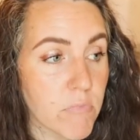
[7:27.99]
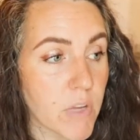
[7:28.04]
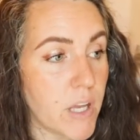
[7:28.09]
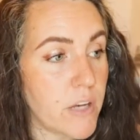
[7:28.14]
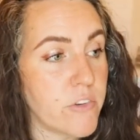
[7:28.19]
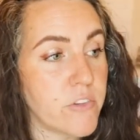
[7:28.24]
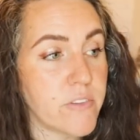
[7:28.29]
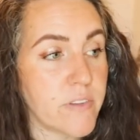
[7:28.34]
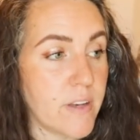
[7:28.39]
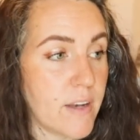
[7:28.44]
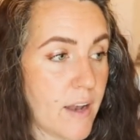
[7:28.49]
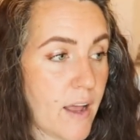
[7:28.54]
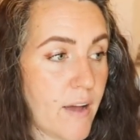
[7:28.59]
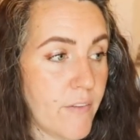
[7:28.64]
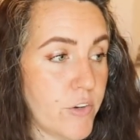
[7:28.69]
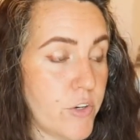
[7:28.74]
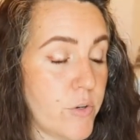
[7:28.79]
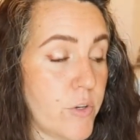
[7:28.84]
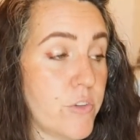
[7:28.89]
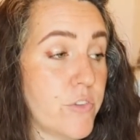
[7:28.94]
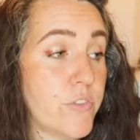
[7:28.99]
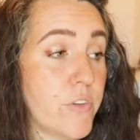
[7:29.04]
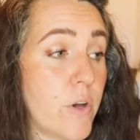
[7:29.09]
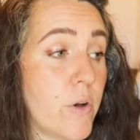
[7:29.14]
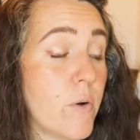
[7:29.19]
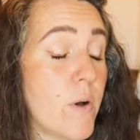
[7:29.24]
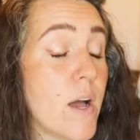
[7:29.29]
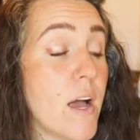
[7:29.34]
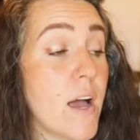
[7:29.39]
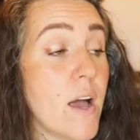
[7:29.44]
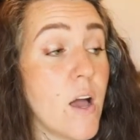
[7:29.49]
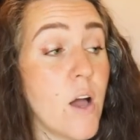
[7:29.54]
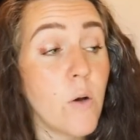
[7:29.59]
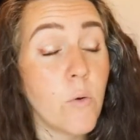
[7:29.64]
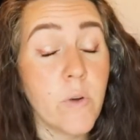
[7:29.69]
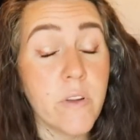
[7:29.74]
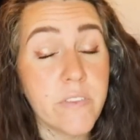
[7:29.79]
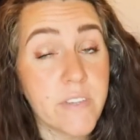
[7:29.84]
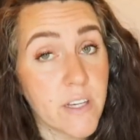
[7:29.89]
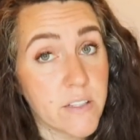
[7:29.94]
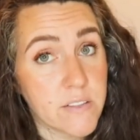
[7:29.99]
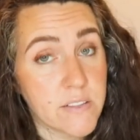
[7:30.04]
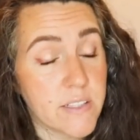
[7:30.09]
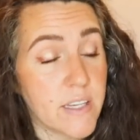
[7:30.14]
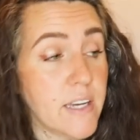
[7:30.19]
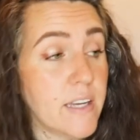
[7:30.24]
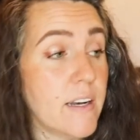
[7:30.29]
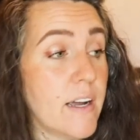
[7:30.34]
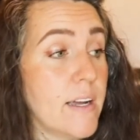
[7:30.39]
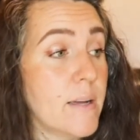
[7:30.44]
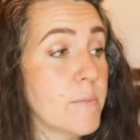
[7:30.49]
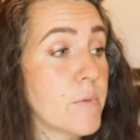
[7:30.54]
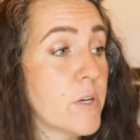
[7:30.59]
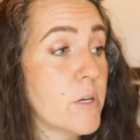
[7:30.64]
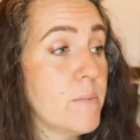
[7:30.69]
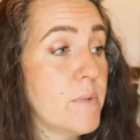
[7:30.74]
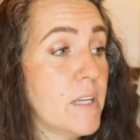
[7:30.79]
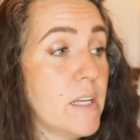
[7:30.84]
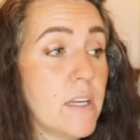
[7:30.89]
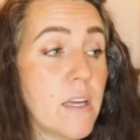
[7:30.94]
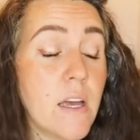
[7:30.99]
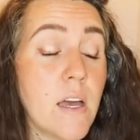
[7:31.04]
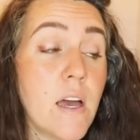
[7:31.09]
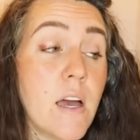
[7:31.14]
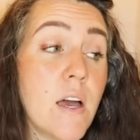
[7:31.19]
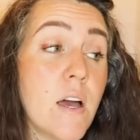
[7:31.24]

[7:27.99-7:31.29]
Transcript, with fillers: I just have to do it so with that said I am going to be